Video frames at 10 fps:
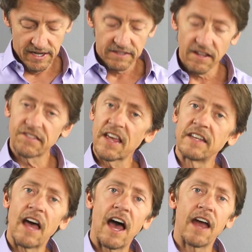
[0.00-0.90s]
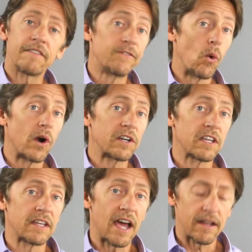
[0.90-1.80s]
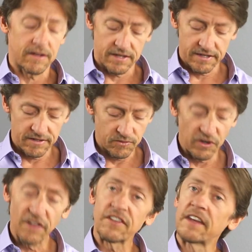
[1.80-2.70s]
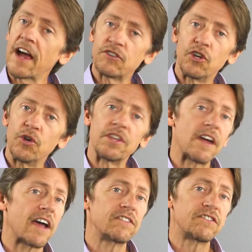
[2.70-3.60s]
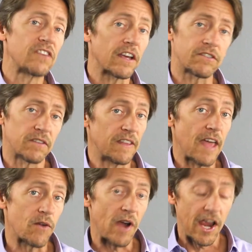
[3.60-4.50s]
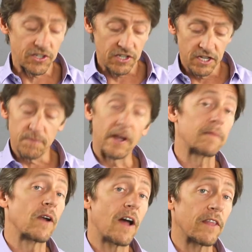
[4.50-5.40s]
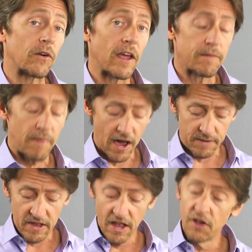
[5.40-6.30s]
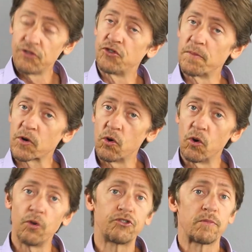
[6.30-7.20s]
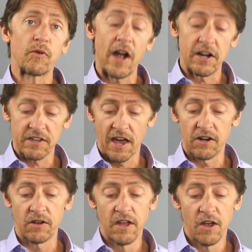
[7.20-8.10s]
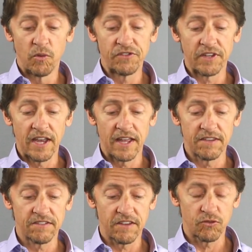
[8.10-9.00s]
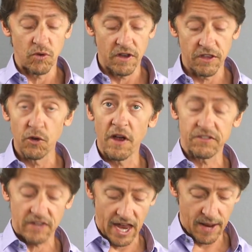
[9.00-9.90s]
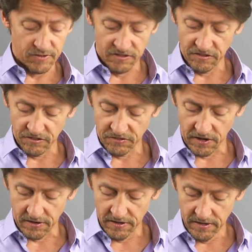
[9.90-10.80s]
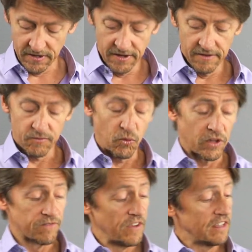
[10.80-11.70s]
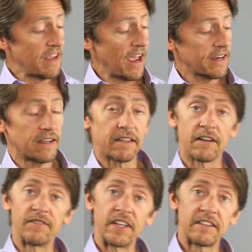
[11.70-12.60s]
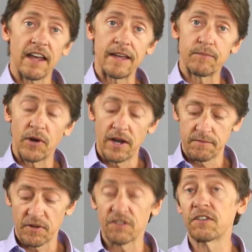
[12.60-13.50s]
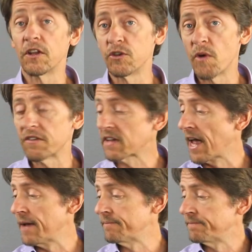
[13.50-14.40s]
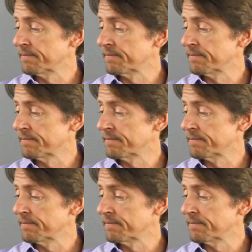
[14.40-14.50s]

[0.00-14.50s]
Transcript: Let's say 9.4 to 9. Let's say 9.2 to 9.6 in that range, depending upon how they grade the bottom. Super cool, super rare title. Once again, this is one of the U.S. games. This is their VidTech, their VidTech imprint, but it's still a U.S. game.